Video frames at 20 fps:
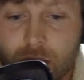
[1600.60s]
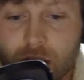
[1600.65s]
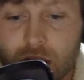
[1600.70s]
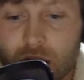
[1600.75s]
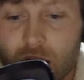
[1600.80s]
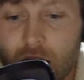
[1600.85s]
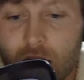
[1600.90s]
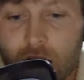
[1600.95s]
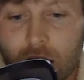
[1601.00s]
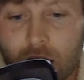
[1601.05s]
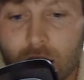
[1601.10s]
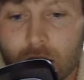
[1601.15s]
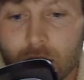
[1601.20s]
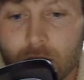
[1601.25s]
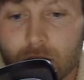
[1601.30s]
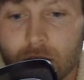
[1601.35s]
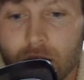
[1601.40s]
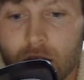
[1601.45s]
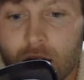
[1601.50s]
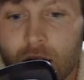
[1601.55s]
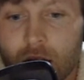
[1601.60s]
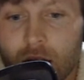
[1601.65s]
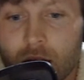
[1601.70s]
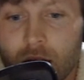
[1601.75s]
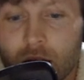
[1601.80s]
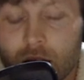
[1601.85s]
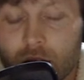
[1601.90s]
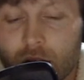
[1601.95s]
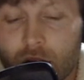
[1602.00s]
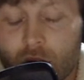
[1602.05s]

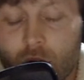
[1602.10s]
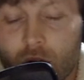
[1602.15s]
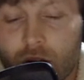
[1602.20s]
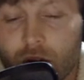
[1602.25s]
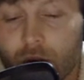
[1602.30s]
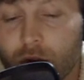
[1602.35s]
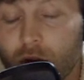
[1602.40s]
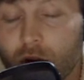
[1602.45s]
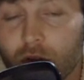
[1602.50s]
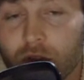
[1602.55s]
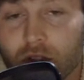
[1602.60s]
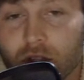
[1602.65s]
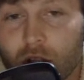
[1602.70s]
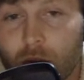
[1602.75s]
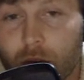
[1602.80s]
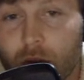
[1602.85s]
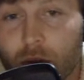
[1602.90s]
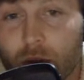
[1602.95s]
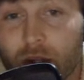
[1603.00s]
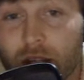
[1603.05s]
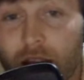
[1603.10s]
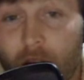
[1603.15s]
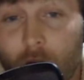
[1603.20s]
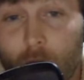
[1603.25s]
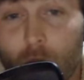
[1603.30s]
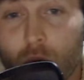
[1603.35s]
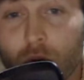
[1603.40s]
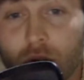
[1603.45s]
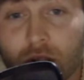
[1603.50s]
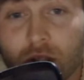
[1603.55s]
I don't know if it's going to be with the
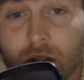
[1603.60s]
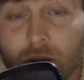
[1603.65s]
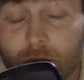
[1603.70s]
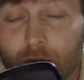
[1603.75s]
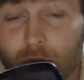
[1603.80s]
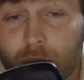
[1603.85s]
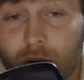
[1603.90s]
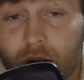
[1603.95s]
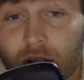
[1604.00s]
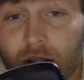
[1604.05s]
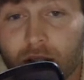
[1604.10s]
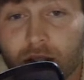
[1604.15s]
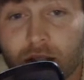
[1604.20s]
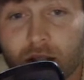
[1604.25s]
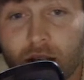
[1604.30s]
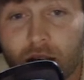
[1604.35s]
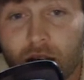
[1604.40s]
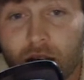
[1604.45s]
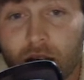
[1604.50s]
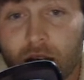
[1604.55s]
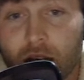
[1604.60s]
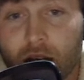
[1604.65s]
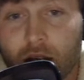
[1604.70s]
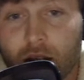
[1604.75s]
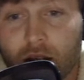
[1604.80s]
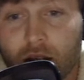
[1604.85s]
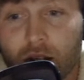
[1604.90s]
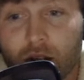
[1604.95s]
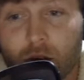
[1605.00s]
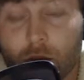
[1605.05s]
Cowboys, but
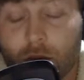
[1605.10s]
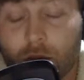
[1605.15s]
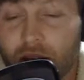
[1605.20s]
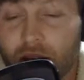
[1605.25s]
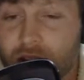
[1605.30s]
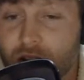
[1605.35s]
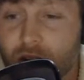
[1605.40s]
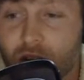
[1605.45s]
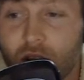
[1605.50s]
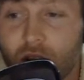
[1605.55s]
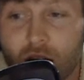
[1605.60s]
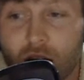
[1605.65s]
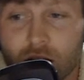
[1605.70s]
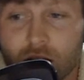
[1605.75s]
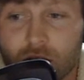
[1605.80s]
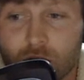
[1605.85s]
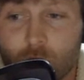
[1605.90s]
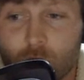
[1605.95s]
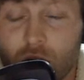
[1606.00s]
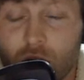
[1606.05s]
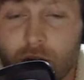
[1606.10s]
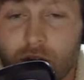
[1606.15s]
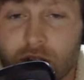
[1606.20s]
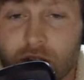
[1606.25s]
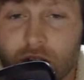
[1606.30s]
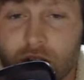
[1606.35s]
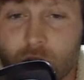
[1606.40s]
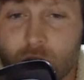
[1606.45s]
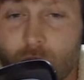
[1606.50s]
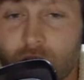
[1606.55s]
best of luck to whatever
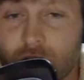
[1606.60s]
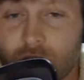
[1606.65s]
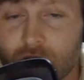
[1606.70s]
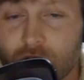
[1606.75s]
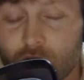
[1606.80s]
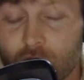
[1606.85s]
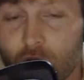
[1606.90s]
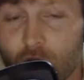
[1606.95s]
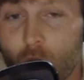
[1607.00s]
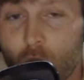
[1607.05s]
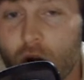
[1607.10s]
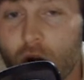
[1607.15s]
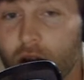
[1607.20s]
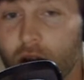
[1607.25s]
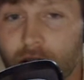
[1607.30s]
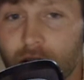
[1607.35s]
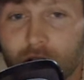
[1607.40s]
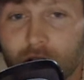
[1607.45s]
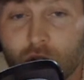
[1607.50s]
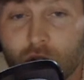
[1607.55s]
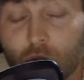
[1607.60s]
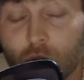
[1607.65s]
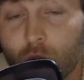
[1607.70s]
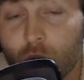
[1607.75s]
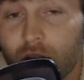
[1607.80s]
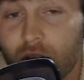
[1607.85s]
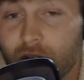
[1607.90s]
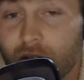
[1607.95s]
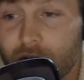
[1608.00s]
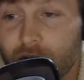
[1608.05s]
situation you go on to
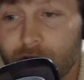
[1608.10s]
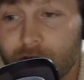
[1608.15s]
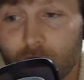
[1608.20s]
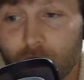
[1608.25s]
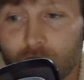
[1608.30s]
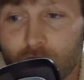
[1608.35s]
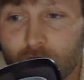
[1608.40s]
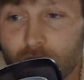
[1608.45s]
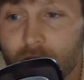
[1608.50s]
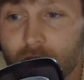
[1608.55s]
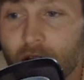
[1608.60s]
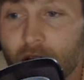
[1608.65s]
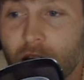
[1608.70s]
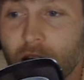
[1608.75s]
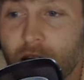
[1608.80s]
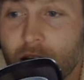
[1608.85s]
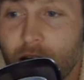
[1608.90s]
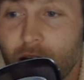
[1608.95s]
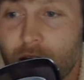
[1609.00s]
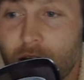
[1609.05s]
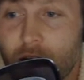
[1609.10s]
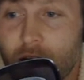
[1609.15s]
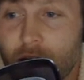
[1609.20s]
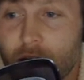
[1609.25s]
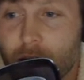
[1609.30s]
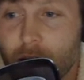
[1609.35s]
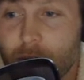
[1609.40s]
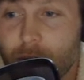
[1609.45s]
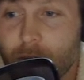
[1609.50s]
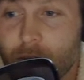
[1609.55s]
in the future.
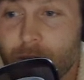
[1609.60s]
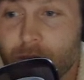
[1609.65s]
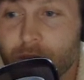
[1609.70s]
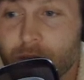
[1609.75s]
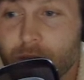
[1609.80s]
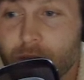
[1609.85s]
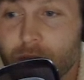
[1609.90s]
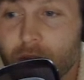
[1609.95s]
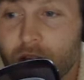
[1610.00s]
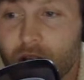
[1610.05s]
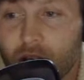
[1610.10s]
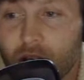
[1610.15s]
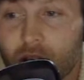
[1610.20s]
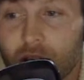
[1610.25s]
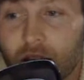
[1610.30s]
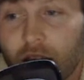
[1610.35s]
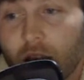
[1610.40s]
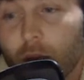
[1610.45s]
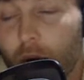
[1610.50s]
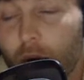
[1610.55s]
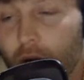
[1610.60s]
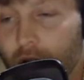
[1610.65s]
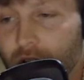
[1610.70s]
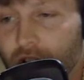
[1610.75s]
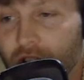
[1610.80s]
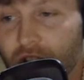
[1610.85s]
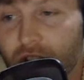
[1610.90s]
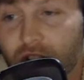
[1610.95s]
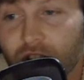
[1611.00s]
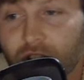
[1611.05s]
And yeah, Bot G
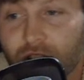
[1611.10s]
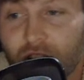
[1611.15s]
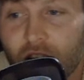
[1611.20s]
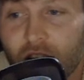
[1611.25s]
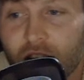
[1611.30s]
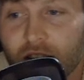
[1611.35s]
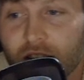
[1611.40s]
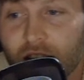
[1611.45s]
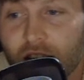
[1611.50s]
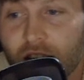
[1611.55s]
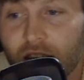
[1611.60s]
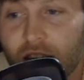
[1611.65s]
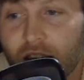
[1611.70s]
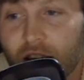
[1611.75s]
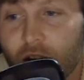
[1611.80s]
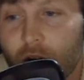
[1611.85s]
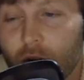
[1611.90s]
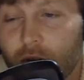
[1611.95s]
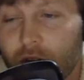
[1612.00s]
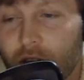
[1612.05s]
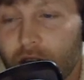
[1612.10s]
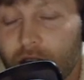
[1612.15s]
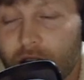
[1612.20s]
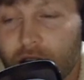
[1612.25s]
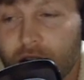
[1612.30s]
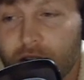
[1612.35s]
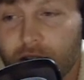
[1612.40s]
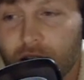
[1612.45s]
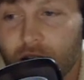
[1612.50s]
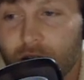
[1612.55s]
is just kind of saying, yeah, LVE's
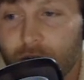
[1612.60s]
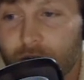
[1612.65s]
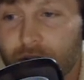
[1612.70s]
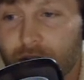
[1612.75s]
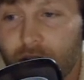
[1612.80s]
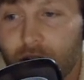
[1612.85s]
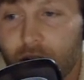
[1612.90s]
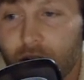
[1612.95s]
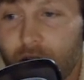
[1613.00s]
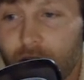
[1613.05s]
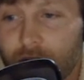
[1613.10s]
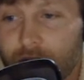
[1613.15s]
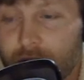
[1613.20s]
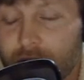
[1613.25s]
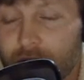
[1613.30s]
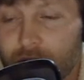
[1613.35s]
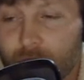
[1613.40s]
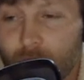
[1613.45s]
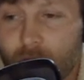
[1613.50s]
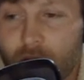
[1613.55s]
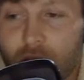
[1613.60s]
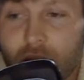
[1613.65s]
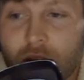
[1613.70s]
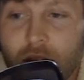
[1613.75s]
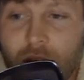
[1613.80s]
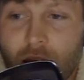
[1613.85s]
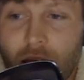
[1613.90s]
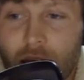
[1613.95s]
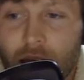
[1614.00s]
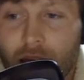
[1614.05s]
going to retire after this one,
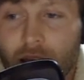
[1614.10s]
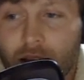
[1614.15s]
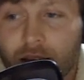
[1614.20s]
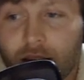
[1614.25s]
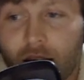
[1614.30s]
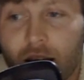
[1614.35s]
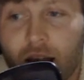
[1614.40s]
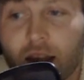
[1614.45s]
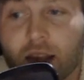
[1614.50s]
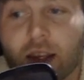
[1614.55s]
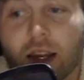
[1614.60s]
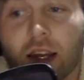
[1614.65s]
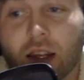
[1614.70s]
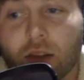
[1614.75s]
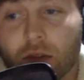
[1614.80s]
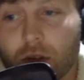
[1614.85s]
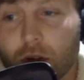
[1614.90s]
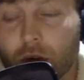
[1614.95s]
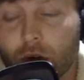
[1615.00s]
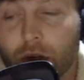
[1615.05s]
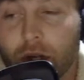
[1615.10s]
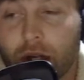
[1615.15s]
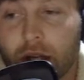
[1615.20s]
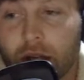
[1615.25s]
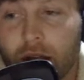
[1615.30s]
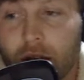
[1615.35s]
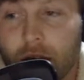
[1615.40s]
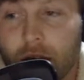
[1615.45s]
and I kind of agree.